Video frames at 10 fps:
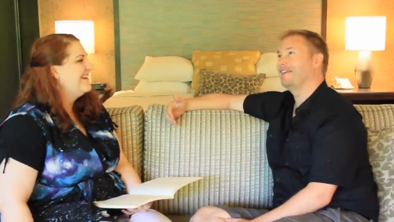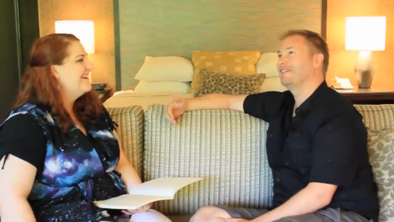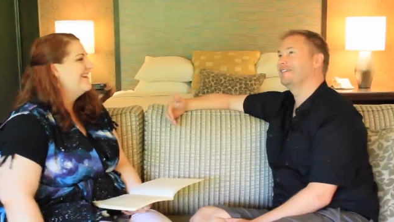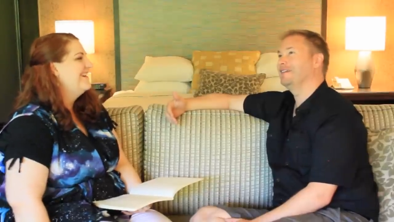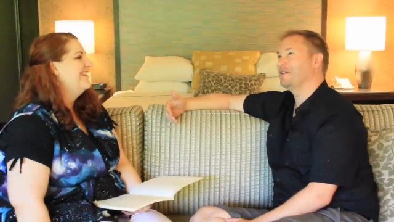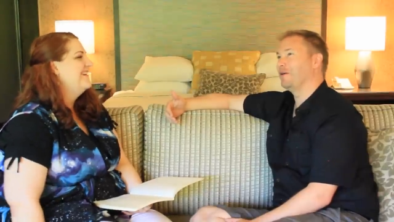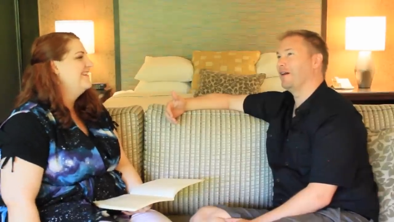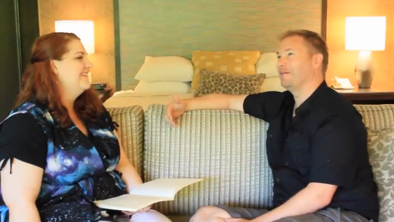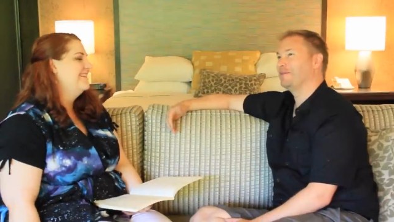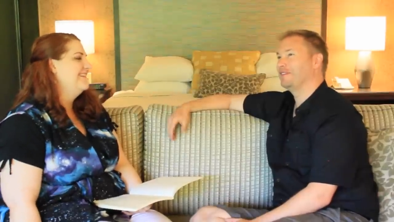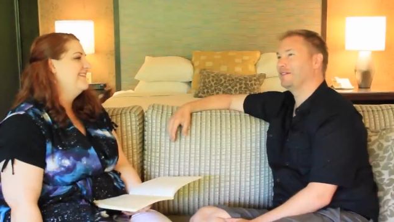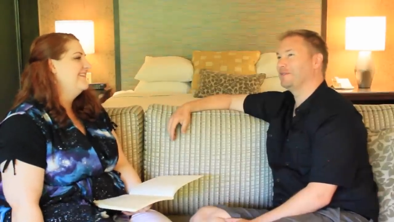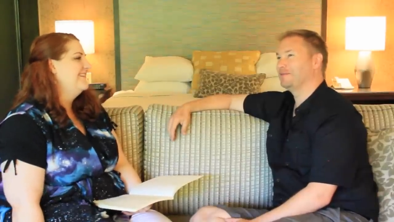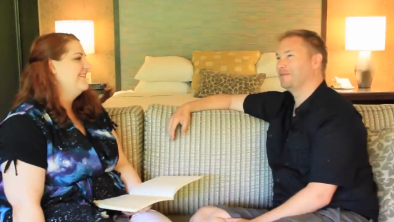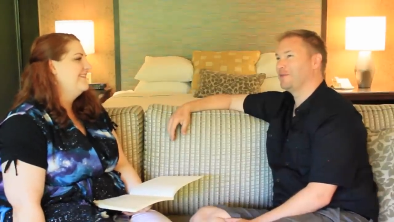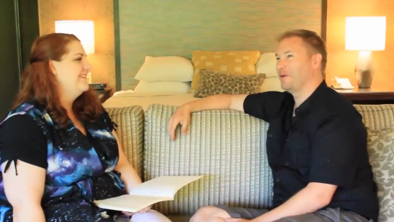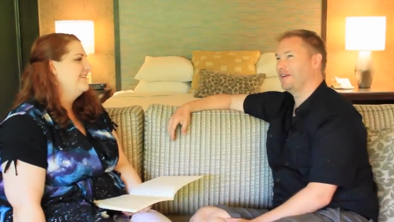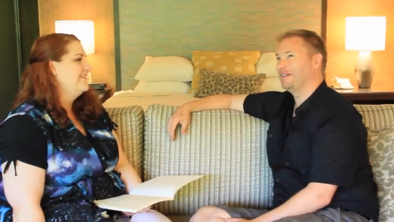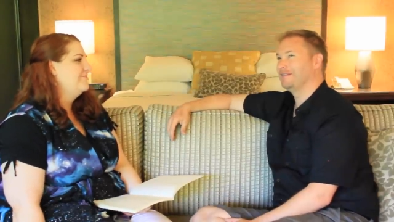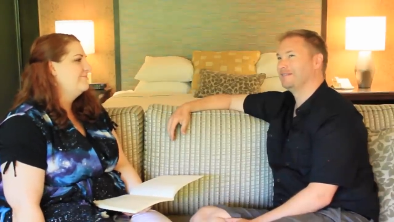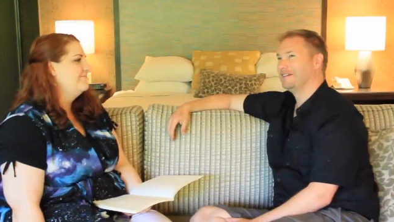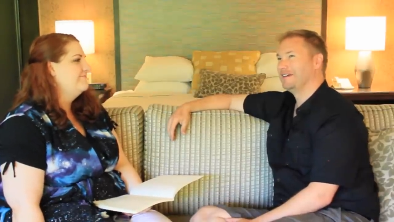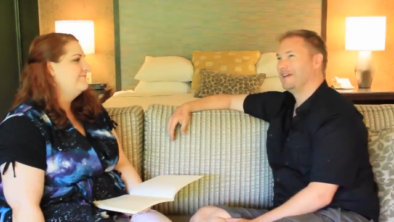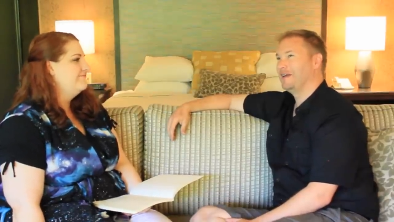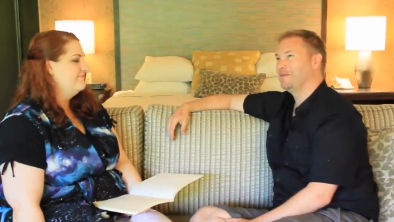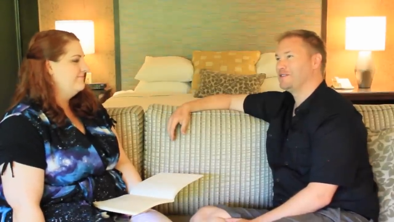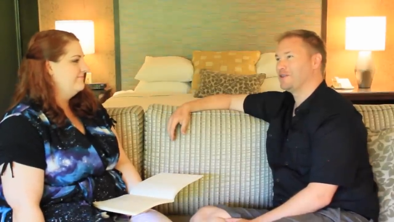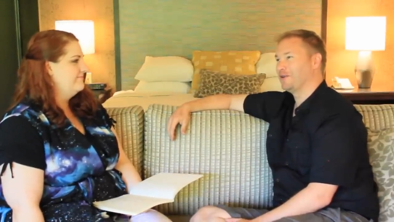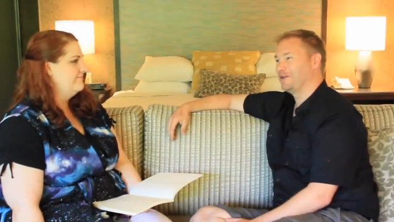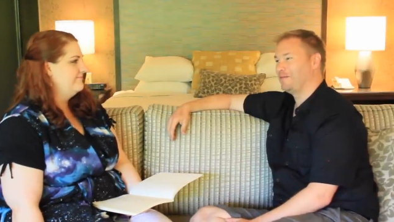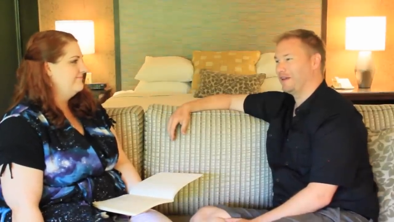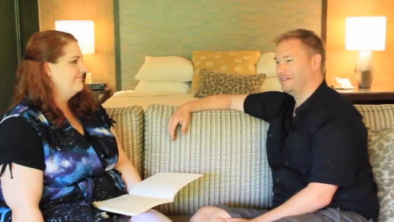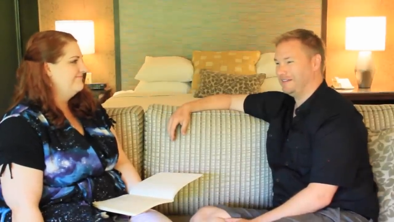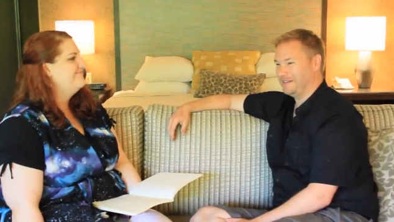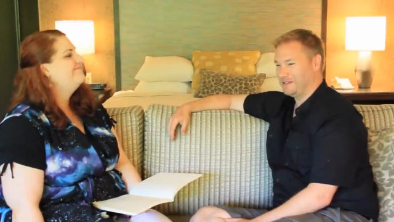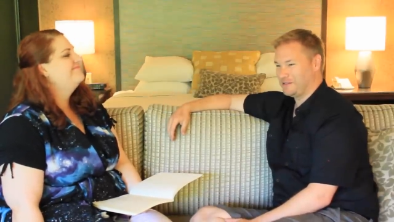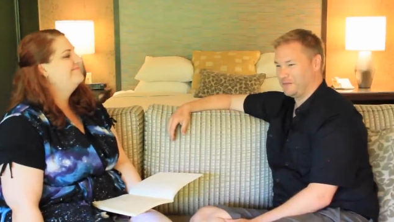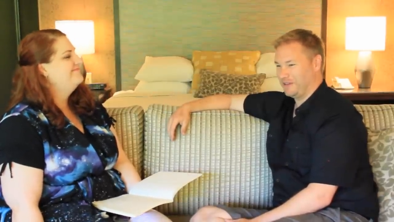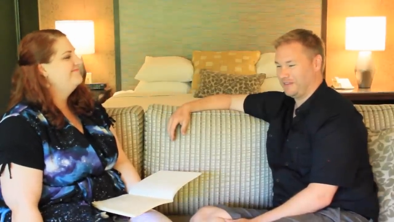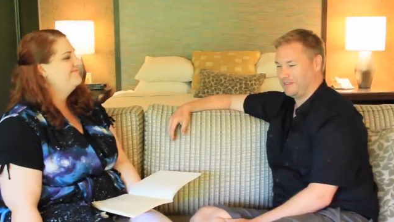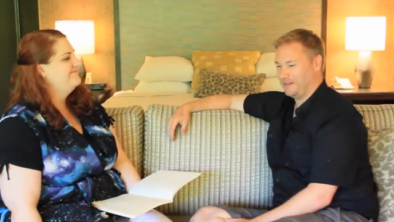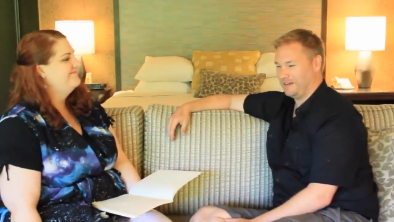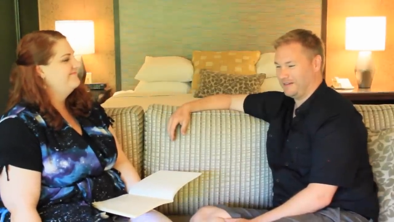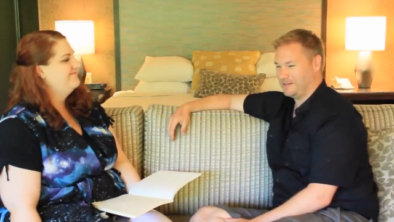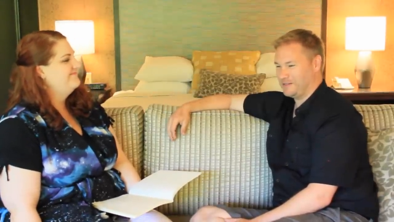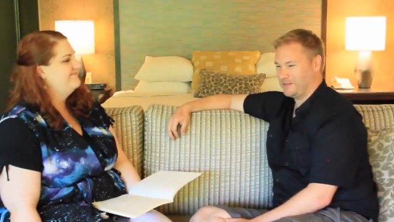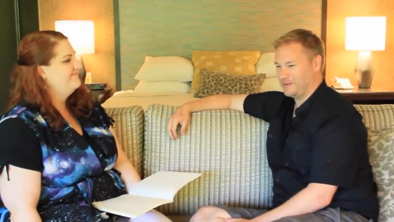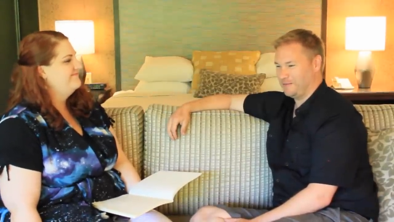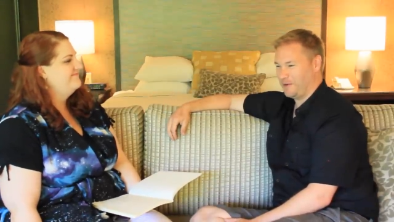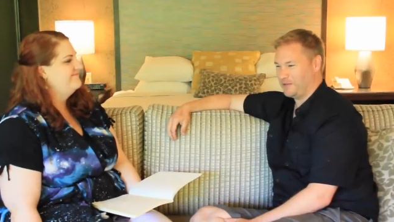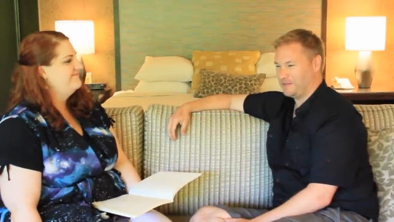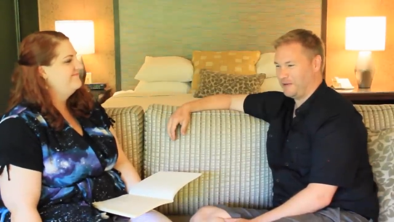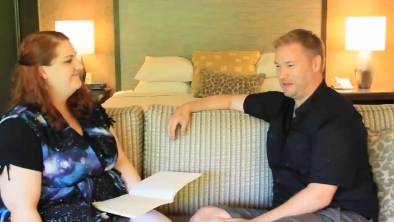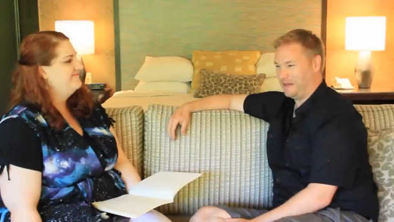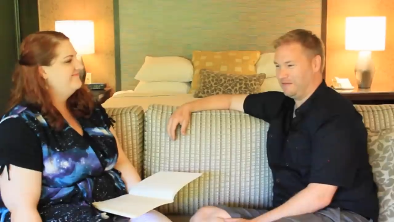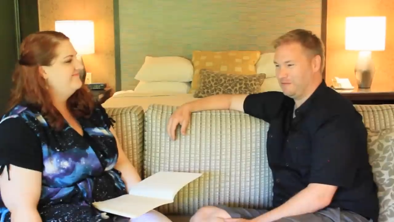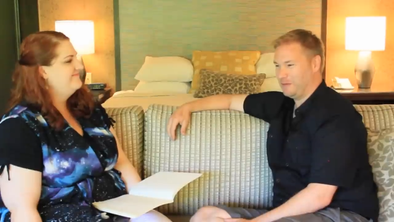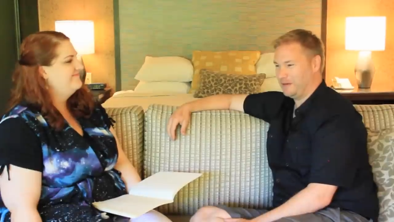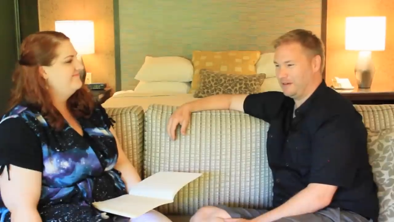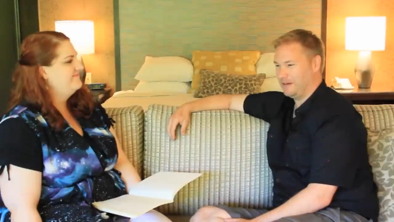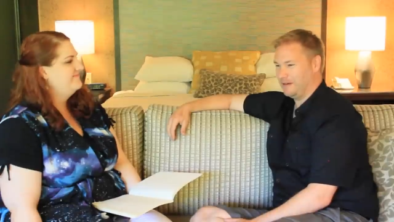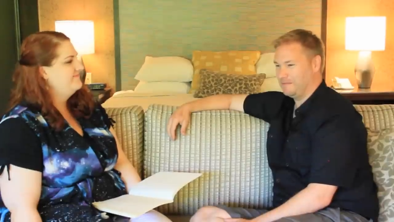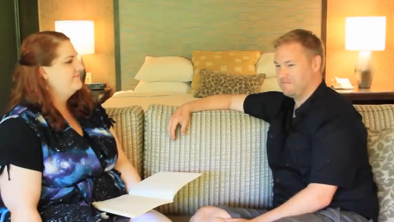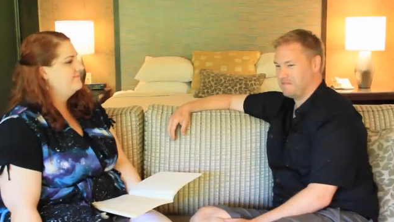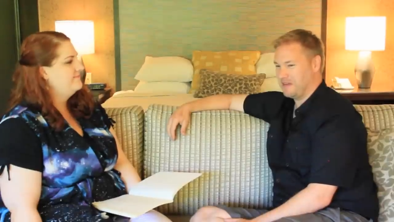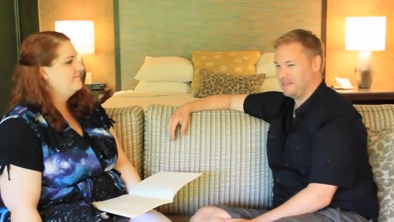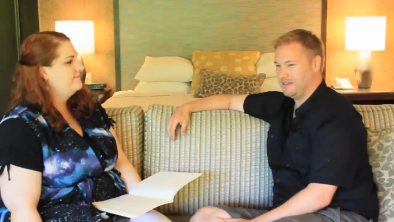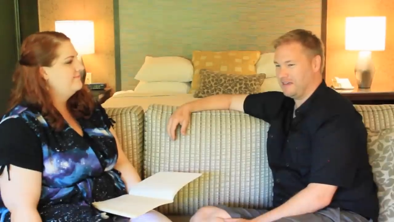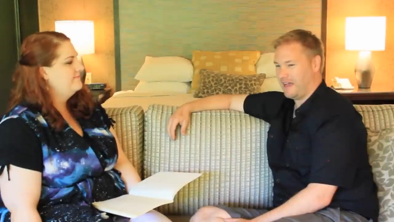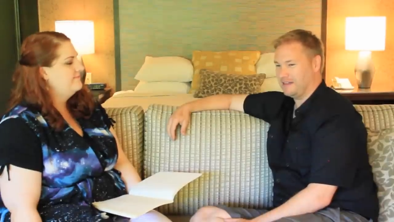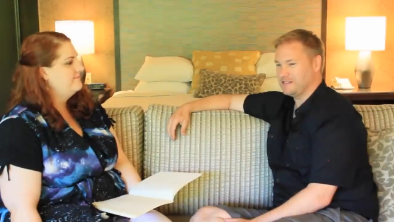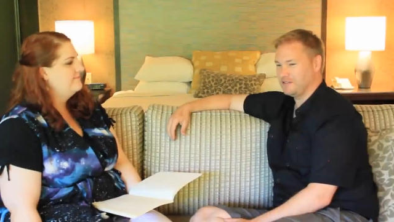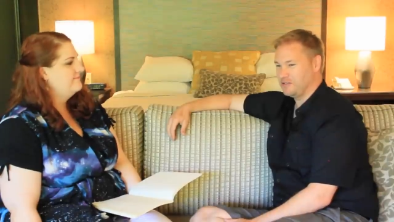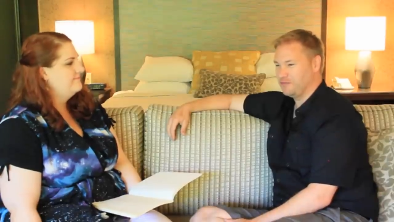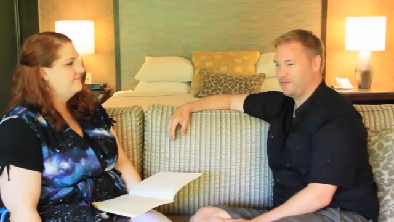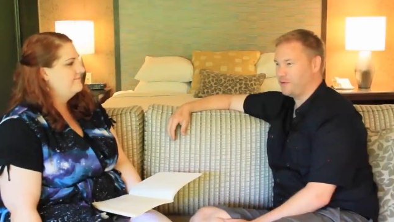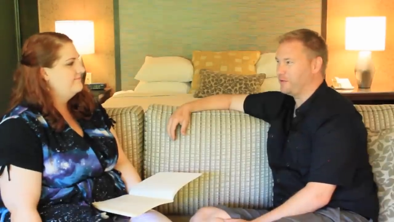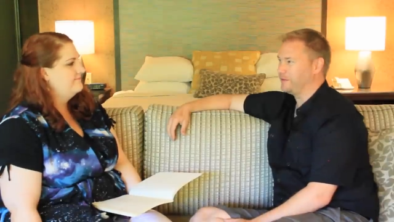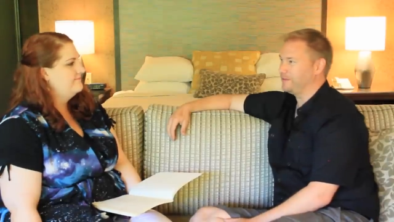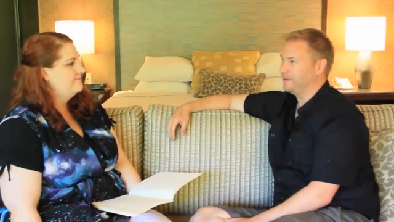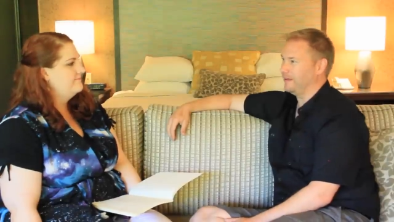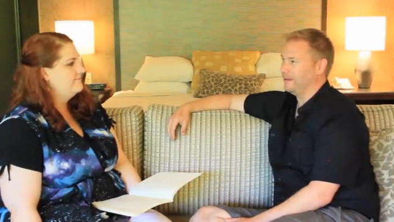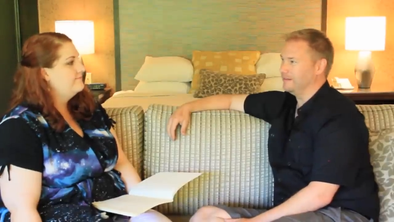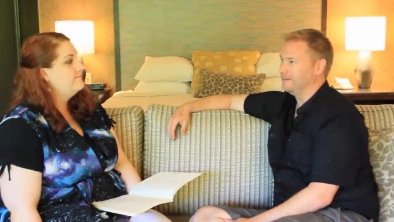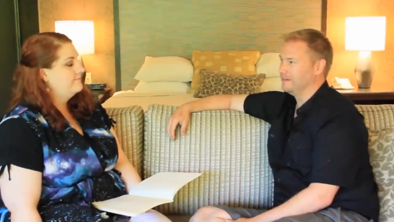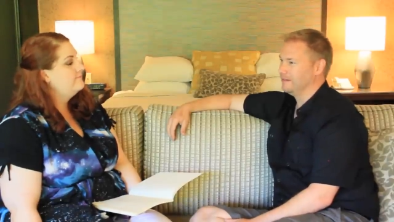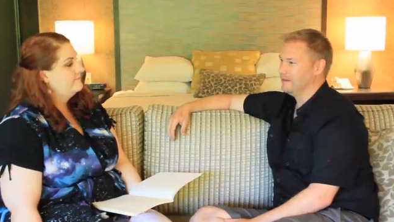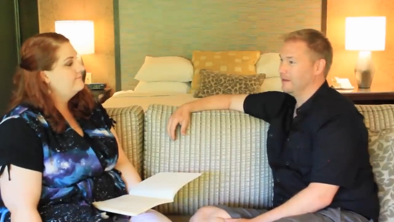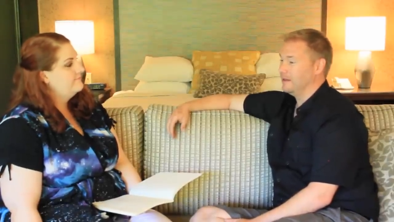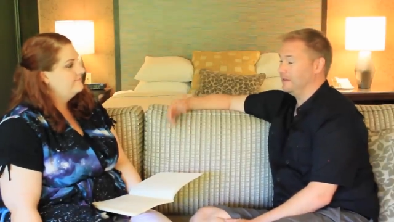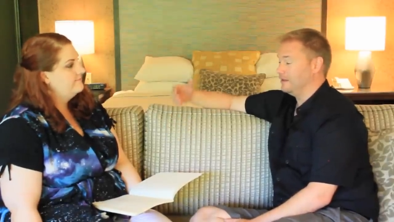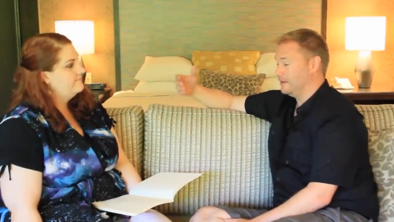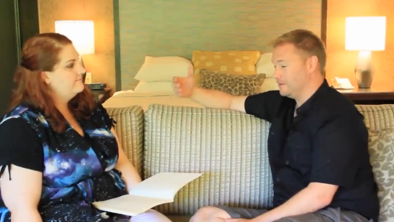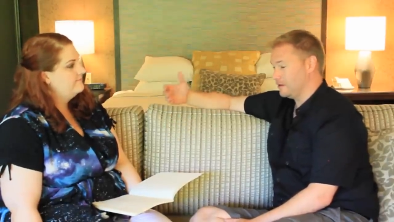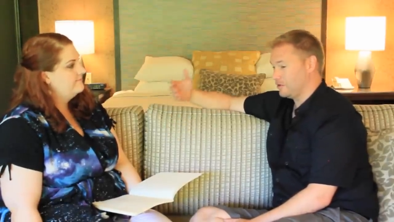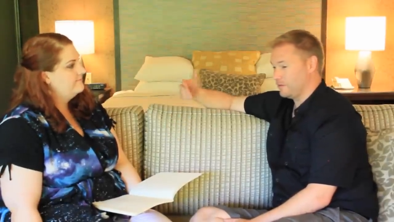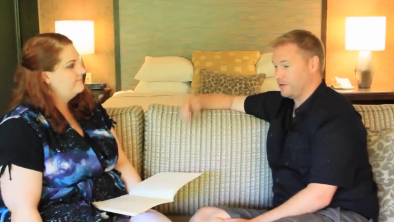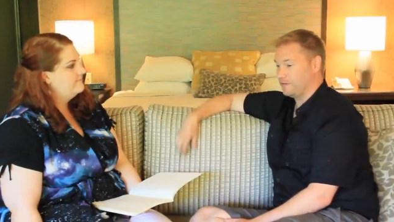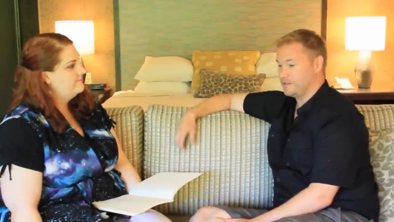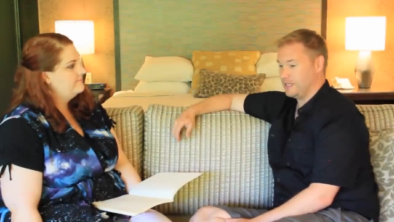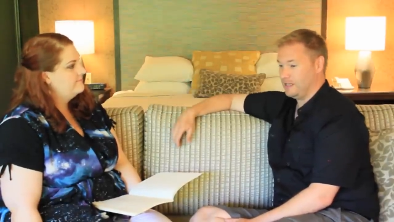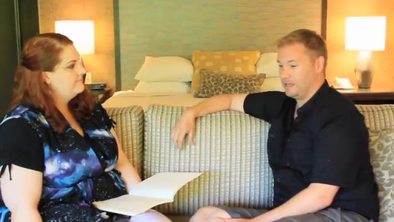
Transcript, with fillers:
Speaker 1: and you know, I'm still quite immature in my dealings with uh, certain parts of my life, but um, I think it adds a new focus. And in the career of